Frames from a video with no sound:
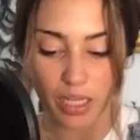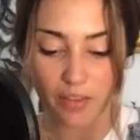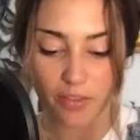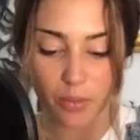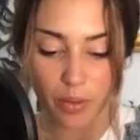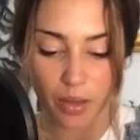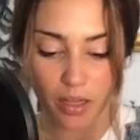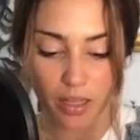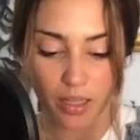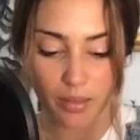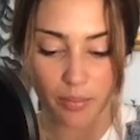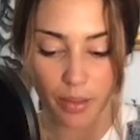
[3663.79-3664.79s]
I love the
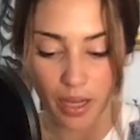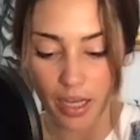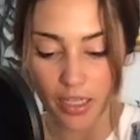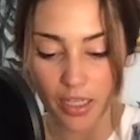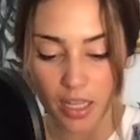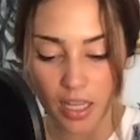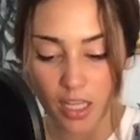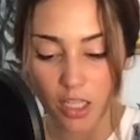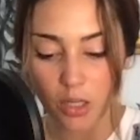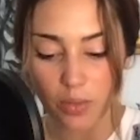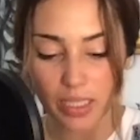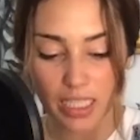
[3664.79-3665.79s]
pod. Pod.
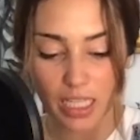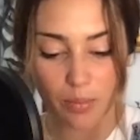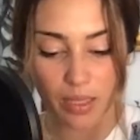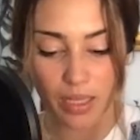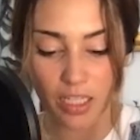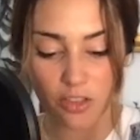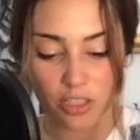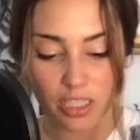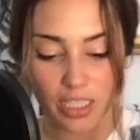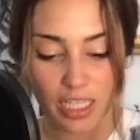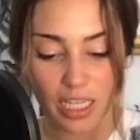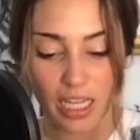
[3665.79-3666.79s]
You always keep me
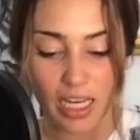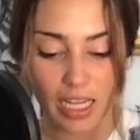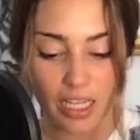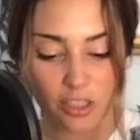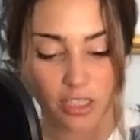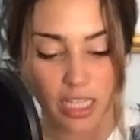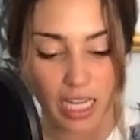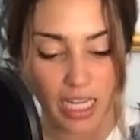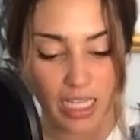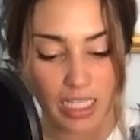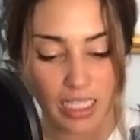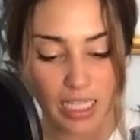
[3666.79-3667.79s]
interested and
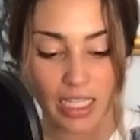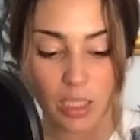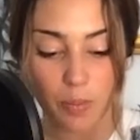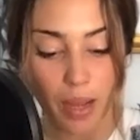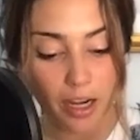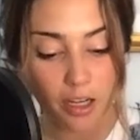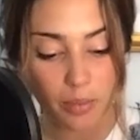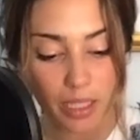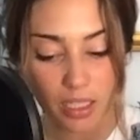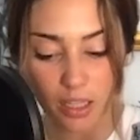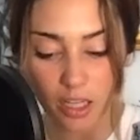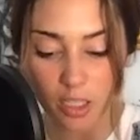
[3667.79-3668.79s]
entertained and inspired
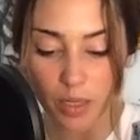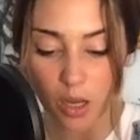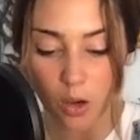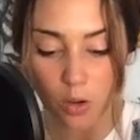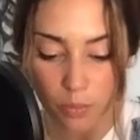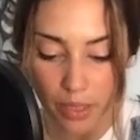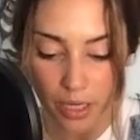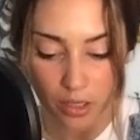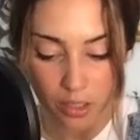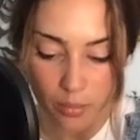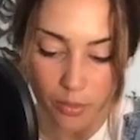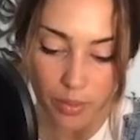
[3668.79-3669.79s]
me to launch my own
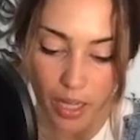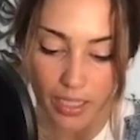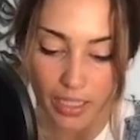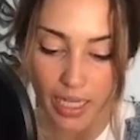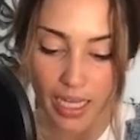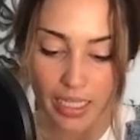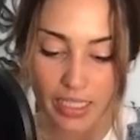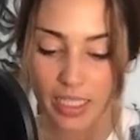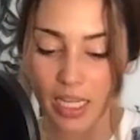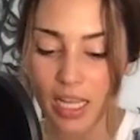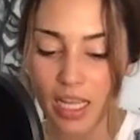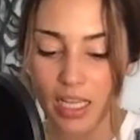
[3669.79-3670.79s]
paranormal podcast,
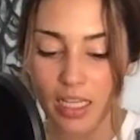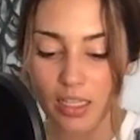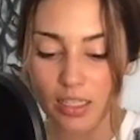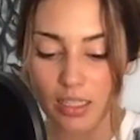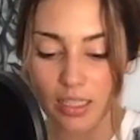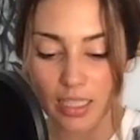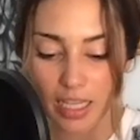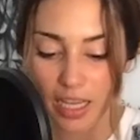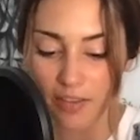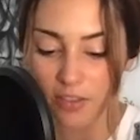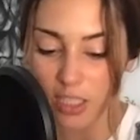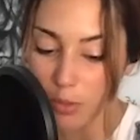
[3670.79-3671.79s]

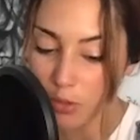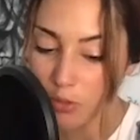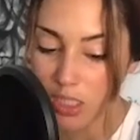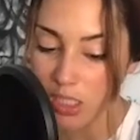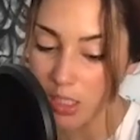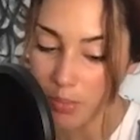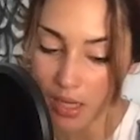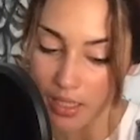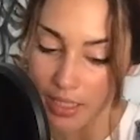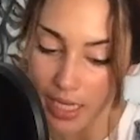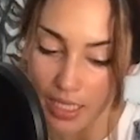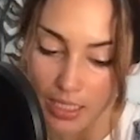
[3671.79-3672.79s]
DFWG
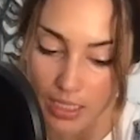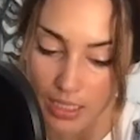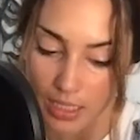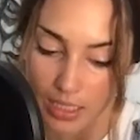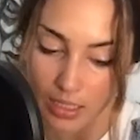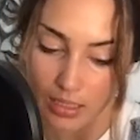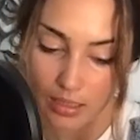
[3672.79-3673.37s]
Podcast.